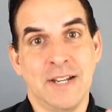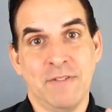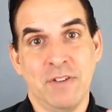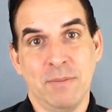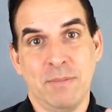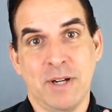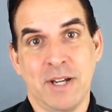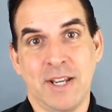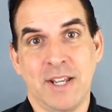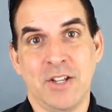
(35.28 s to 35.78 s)

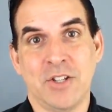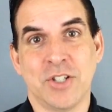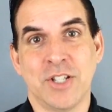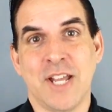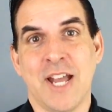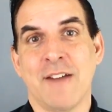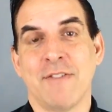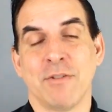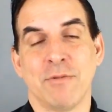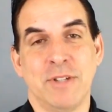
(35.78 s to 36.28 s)
everybody should
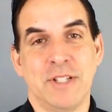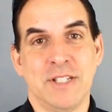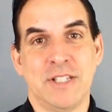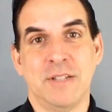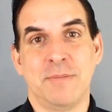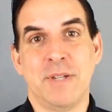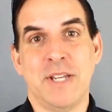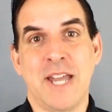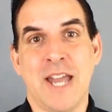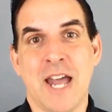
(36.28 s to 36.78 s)
have a reason
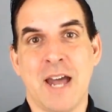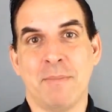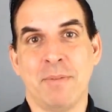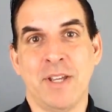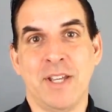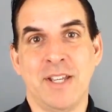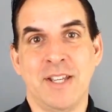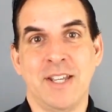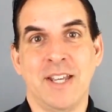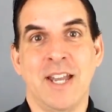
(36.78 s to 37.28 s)
to be
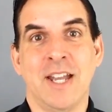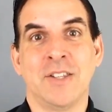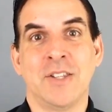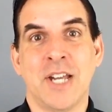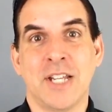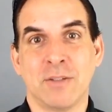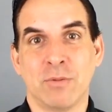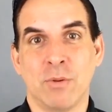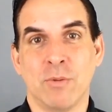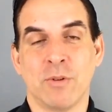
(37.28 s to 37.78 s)
happy, and
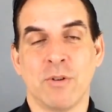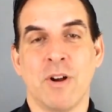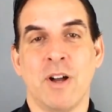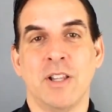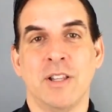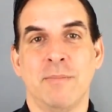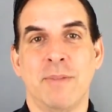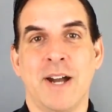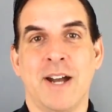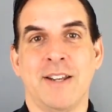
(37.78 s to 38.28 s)
that's what we're
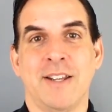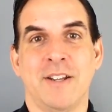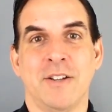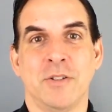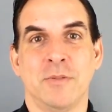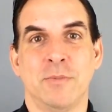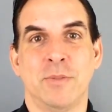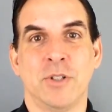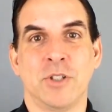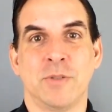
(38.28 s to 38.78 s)
all about here
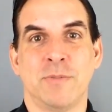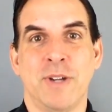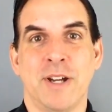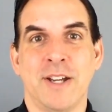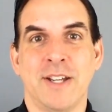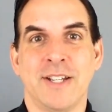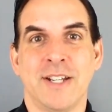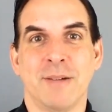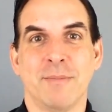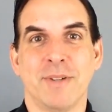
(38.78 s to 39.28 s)
at the Butch
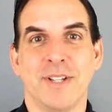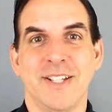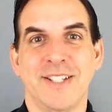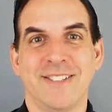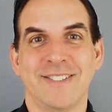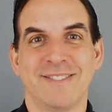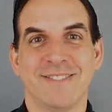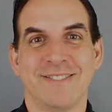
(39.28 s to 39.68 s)
Berry Company.